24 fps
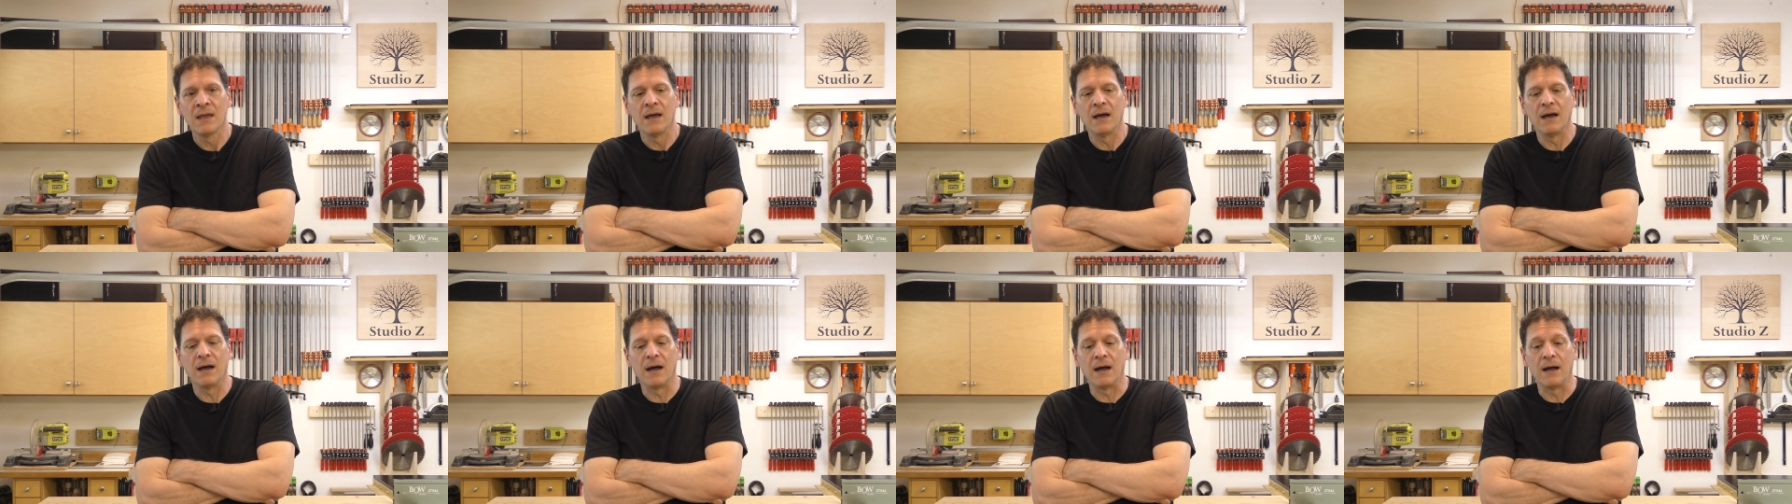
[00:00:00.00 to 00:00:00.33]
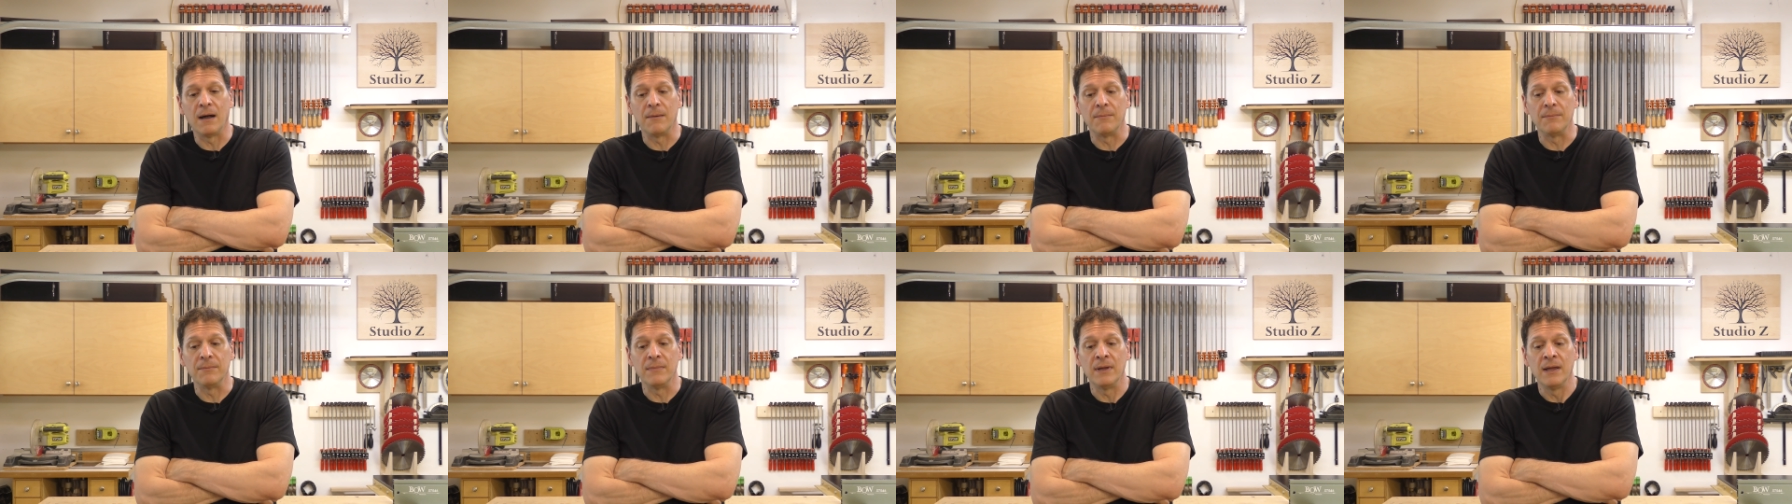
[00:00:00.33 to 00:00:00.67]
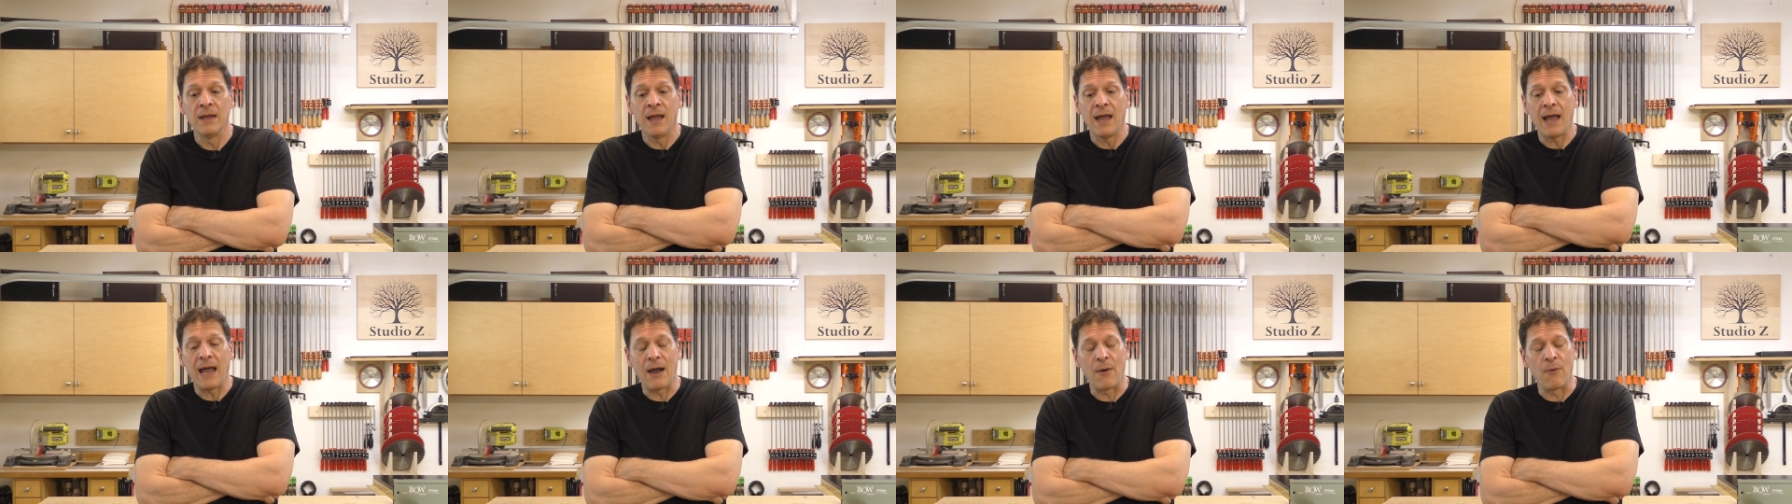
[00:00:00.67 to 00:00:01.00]
Um,
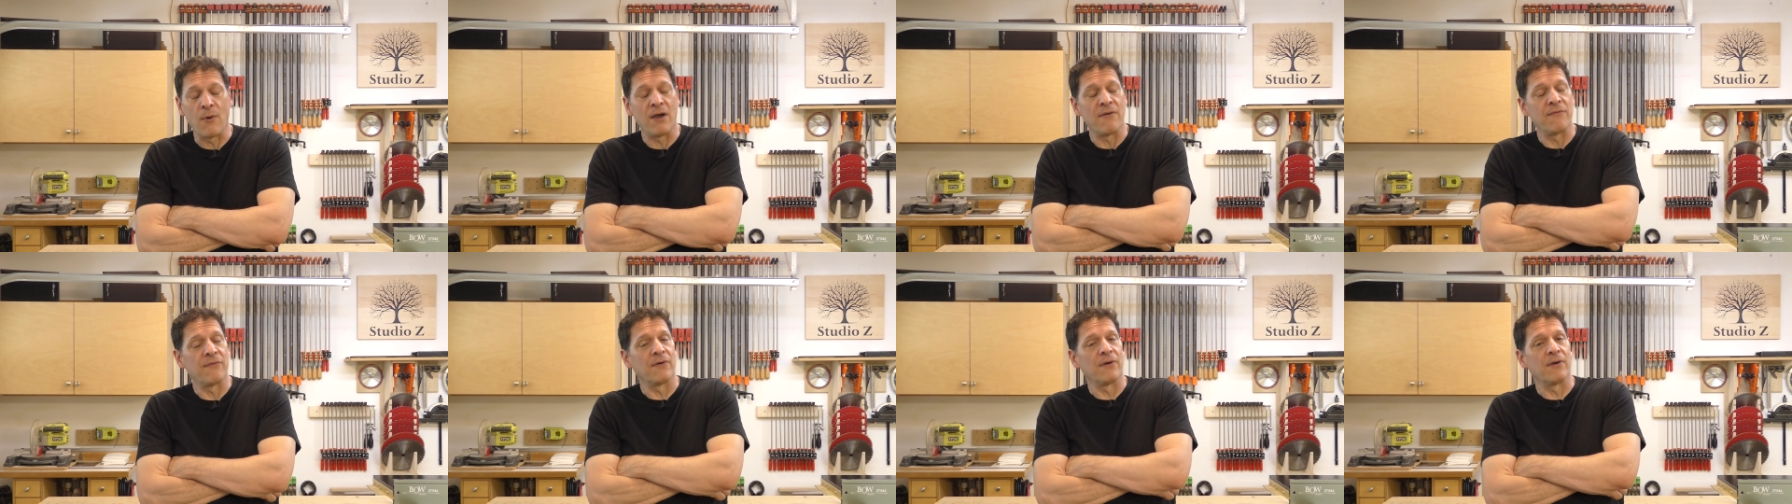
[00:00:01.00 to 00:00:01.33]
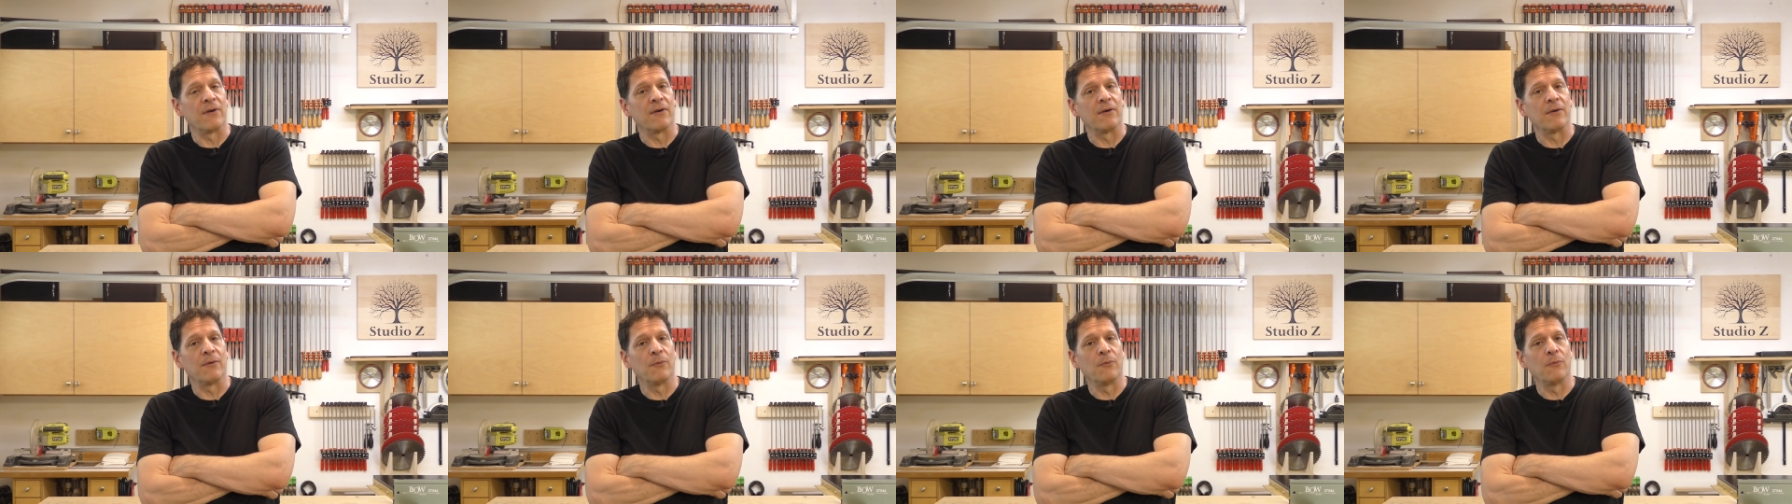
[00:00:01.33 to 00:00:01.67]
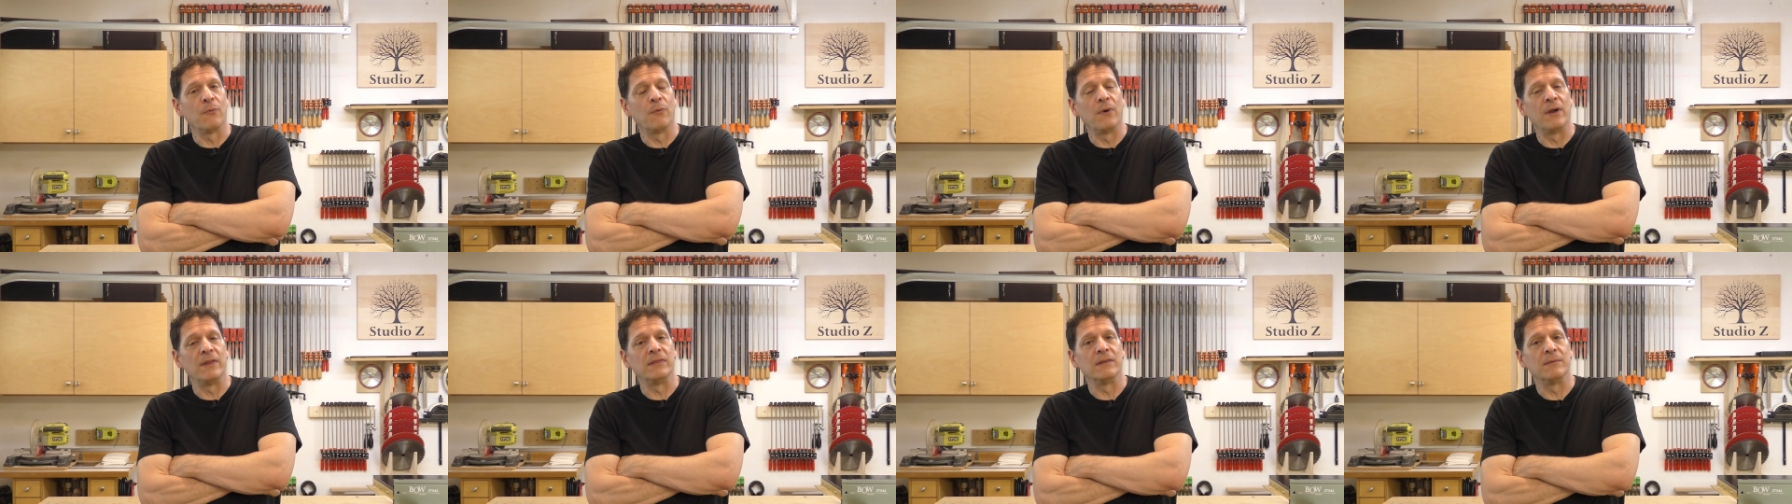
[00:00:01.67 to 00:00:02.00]
however,
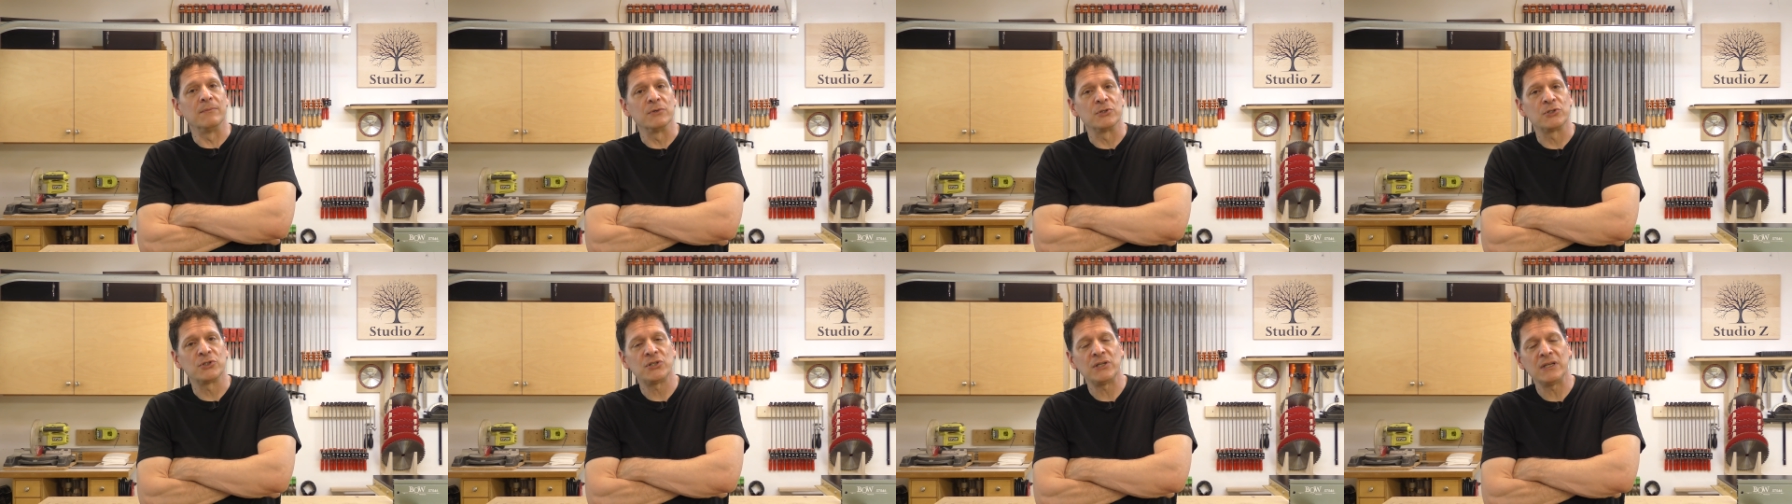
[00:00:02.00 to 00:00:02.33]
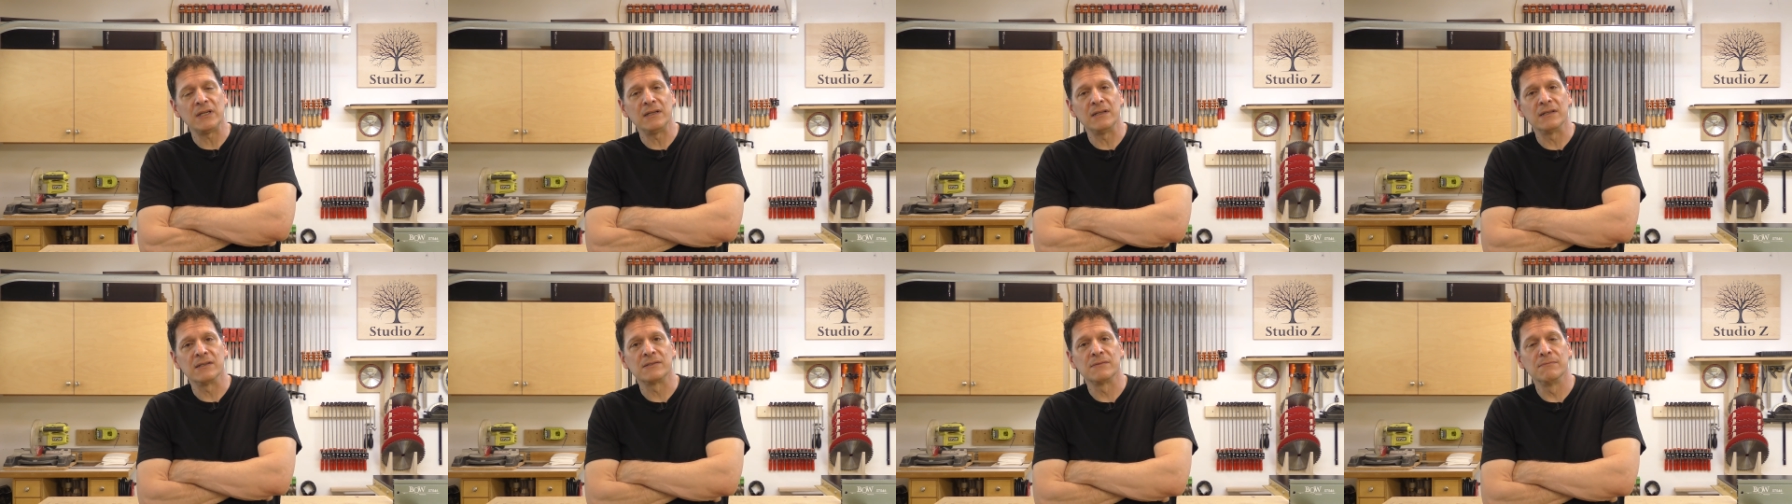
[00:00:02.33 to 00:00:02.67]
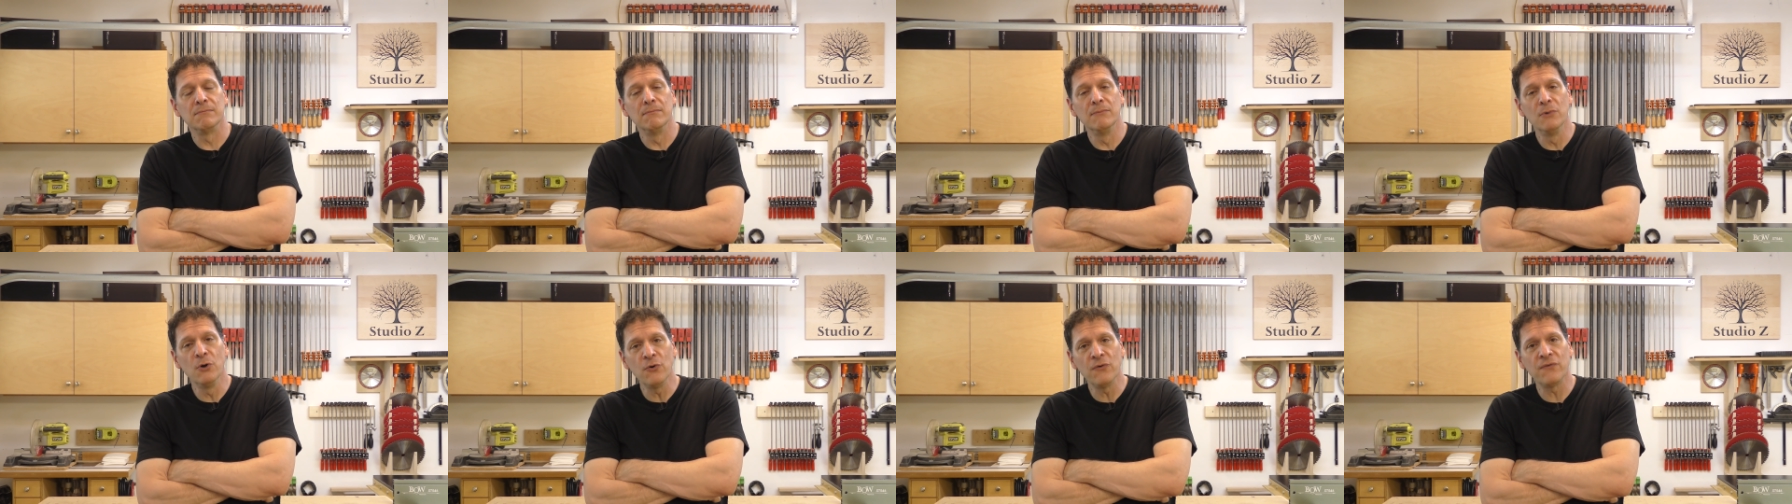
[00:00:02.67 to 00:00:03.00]
when the machine is
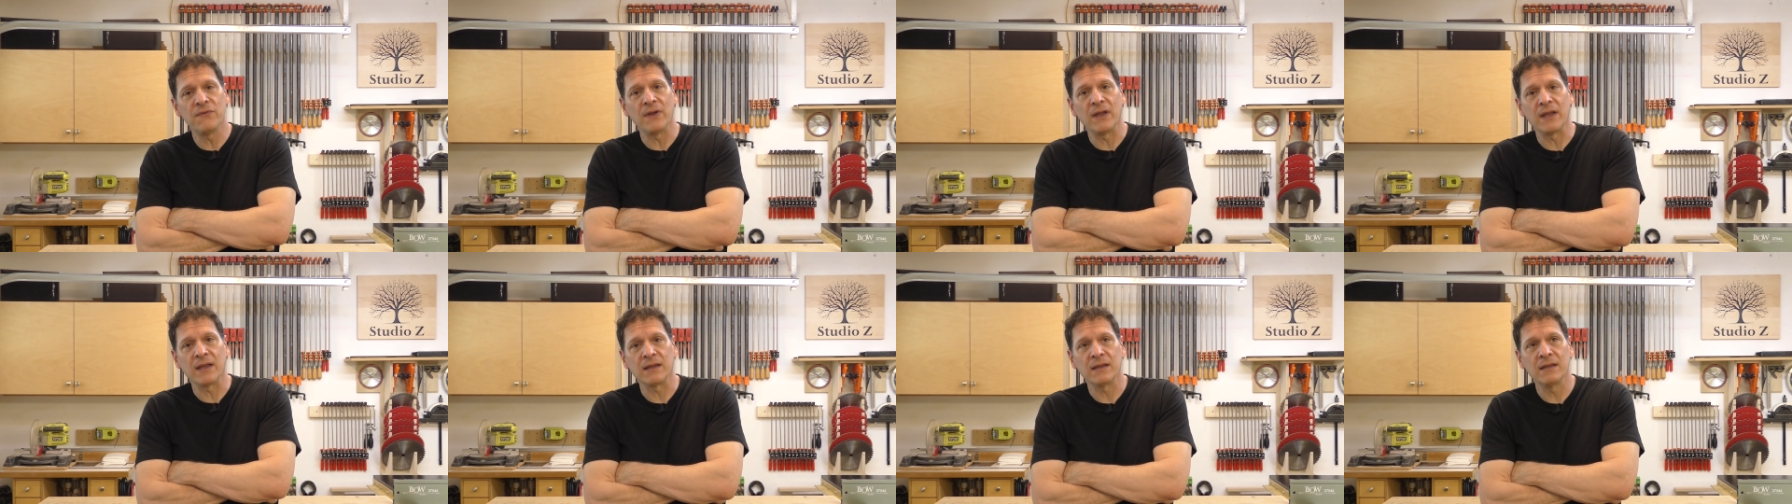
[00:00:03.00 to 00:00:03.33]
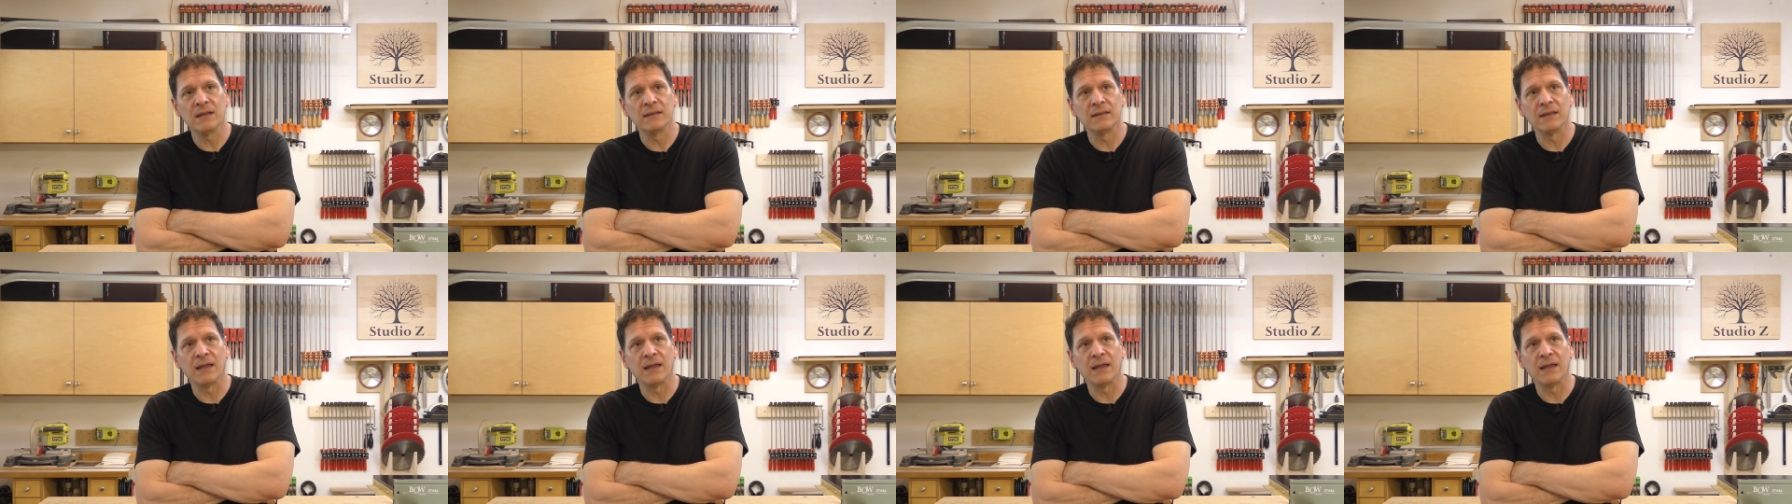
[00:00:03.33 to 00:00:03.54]
moving,